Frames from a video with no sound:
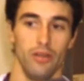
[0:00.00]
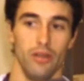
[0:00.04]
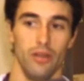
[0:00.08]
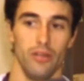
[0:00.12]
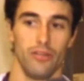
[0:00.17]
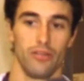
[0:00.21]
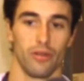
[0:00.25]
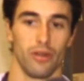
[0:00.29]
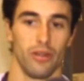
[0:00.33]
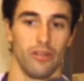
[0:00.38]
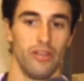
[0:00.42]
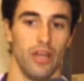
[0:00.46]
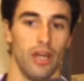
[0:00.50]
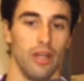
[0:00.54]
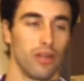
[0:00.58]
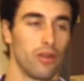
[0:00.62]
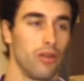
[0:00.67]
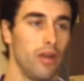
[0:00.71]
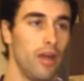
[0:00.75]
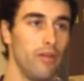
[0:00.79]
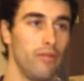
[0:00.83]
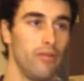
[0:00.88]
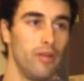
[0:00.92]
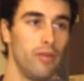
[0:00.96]
sort of
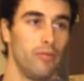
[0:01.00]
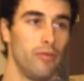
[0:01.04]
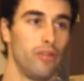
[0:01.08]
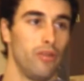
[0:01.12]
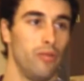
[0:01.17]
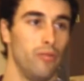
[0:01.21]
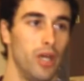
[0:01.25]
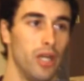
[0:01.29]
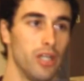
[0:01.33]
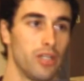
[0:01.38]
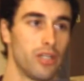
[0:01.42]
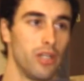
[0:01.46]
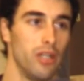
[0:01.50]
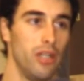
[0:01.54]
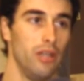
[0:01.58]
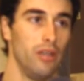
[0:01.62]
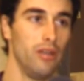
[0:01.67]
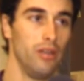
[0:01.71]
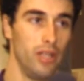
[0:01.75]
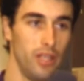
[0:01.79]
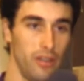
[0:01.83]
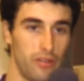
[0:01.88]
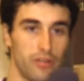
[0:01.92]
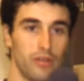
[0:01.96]
telegraphing them too much, and
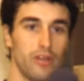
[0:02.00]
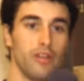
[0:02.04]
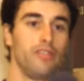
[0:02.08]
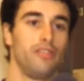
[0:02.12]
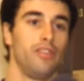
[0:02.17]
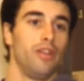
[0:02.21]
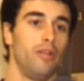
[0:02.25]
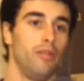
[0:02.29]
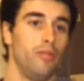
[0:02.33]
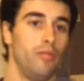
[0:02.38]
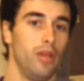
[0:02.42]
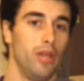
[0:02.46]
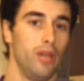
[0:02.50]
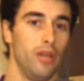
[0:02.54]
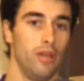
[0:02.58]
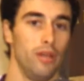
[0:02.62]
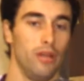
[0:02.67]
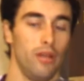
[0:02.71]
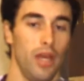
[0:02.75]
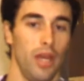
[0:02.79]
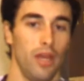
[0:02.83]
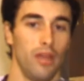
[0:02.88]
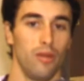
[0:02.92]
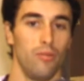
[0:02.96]
he sort of seemed to be
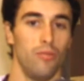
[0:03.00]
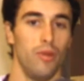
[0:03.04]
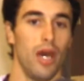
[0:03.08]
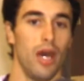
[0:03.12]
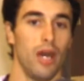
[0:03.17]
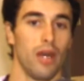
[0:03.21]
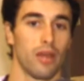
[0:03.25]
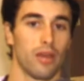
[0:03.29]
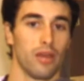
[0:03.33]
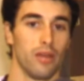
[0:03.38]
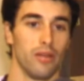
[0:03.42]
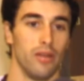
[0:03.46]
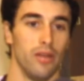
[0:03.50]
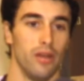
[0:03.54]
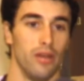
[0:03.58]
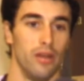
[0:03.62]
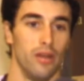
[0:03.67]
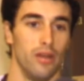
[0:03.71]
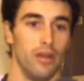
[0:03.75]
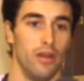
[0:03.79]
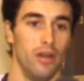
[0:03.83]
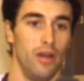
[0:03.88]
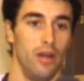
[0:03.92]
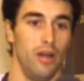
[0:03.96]
hanging back.
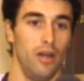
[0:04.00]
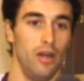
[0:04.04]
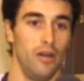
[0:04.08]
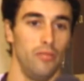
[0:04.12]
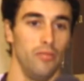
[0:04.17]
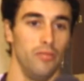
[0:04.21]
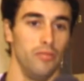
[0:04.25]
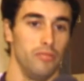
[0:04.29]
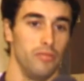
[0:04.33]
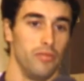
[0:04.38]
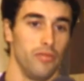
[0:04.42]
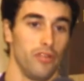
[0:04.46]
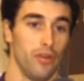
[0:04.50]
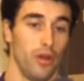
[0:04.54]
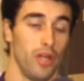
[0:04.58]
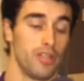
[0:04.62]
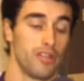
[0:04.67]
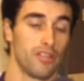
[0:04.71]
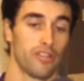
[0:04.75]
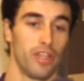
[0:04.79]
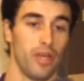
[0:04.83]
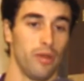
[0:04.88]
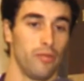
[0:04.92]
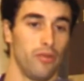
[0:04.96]
So I
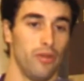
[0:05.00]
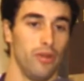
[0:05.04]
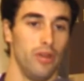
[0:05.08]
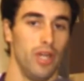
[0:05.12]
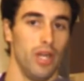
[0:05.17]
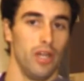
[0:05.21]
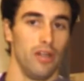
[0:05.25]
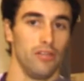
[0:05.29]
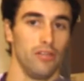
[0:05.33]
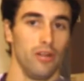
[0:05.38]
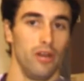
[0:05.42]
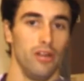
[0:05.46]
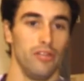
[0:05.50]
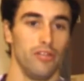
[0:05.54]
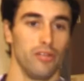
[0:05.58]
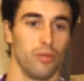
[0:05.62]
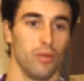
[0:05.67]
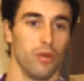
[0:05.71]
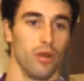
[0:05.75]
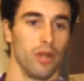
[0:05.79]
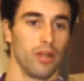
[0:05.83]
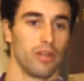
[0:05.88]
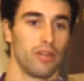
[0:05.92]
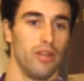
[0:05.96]
just kept doing that as long as it
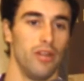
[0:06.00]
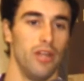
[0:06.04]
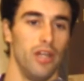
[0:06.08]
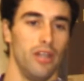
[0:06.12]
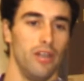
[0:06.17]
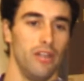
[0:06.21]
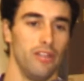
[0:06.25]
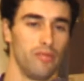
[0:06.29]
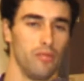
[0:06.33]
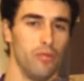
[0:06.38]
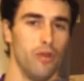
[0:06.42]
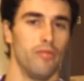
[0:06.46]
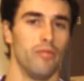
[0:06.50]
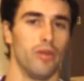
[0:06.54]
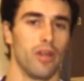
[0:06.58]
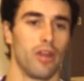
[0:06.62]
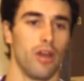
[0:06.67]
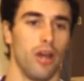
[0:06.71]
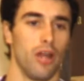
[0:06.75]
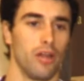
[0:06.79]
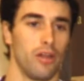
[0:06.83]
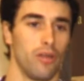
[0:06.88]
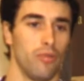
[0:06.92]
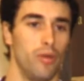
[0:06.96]
worked, and then his movement
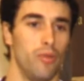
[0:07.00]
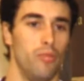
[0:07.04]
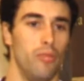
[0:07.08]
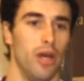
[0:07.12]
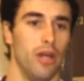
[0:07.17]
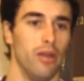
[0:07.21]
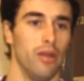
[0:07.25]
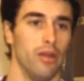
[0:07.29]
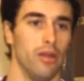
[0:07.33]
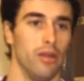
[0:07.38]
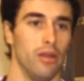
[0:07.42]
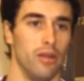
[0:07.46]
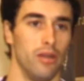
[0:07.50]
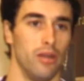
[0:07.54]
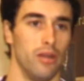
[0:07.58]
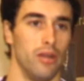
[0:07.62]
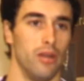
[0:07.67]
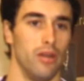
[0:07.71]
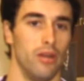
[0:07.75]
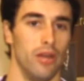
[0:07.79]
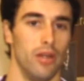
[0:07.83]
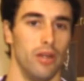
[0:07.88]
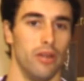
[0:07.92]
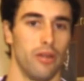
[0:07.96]
got a little bit better
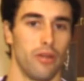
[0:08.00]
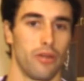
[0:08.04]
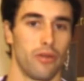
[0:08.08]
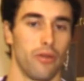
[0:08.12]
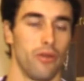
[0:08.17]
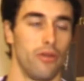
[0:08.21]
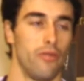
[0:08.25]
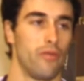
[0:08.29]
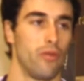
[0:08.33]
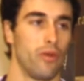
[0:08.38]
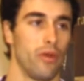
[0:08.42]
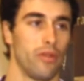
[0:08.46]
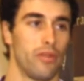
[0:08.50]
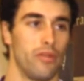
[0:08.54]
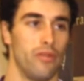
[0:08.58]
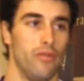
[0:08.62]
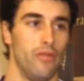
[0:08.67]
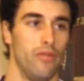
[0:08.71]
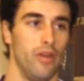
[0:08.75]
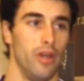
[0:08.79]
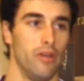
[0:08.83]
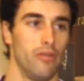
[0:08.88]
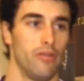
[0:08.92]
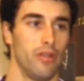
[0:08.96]
in the third, fourth, and
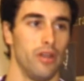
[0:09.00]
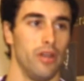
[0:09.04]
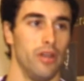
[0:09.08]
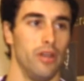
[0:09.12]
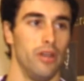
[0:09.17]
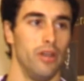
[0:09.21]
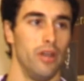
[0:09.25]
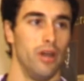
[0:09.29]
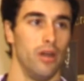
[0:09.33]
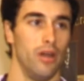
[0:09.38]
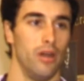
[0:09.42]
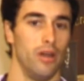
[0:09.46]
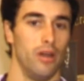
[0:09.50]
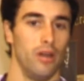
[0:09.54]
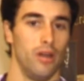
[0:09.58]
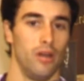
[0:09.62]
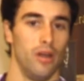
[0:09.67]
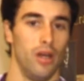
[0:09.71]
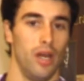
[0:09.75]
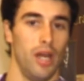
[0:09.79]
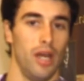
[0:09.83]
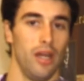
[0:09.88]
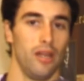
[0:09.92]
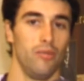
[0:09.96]
fifth, and
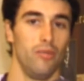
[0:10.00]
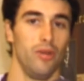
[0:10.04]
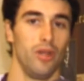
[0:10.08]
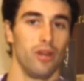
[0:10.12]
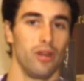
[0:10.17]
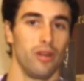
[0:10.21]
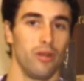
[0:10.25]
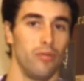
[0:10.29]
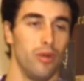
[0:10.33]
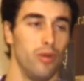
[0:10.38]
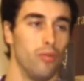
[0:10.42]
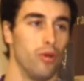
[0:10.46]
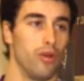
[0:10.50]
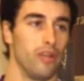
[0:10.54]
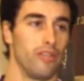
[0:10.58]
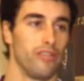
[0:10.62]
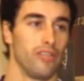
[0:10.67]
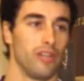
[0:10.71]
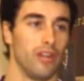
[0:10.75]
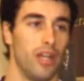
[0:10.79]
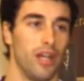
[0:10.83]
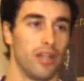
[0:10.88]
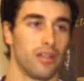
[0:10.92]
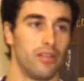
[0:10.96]
I had to be a little bit more
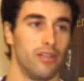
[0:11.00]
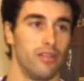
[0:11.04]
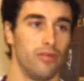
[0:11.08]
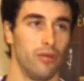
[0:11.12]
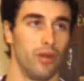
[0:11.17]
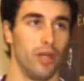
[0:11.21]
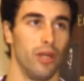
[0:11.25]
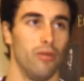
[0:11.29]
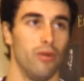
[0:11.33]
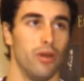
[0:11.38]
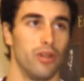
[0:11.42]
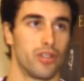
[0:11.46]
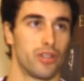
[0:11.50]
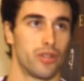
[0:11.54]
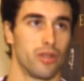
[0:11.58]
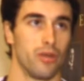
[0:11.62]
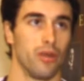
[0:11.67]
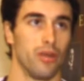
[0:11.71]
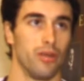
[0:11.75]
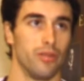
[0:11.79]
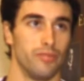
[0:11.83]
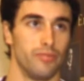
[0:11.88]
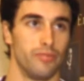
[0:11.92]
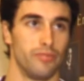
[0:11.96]
selective when I went
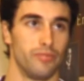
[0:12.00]
short.